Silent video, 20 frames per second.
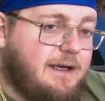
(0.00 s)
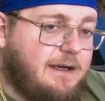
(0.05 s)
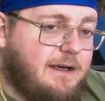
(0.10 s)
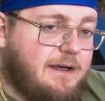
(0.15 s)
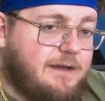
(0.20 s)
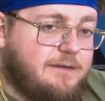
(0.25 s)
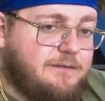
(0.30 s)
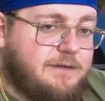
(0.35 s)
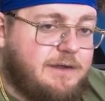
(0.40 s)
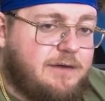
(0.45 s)

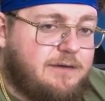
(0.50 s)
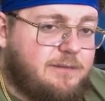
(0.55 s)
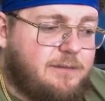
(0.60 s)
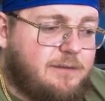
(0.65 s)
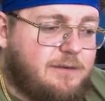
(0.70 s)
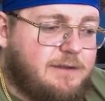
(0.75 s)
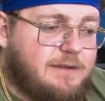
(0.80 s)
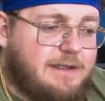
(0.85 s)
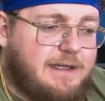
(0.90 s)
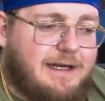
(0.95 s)
The VA
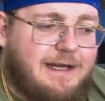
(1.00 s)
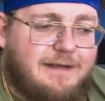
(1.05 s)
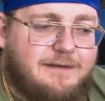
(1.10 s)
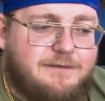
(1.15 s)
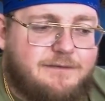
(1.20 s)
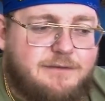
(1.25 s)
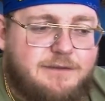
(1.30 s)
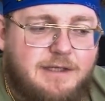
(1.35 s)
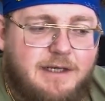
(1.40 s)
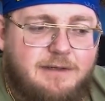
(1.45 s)
reported that
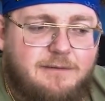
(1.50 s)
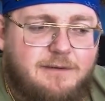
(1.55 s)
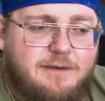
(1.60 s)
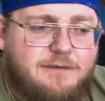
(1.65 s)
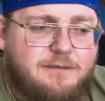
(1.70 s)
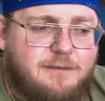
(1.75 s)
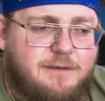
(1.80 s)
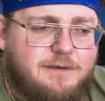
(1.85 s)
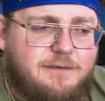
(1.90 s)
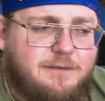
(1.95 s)
as of January
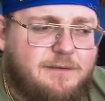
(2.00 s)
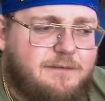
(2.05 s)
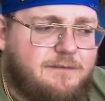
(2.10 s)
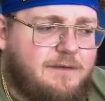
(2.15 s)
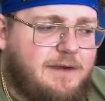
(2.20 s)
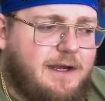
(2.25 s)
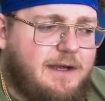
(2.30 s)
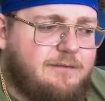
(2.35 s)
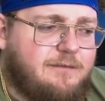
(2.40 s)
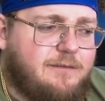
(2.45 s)

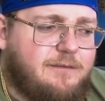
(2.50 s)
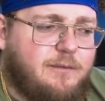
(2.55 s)
2025,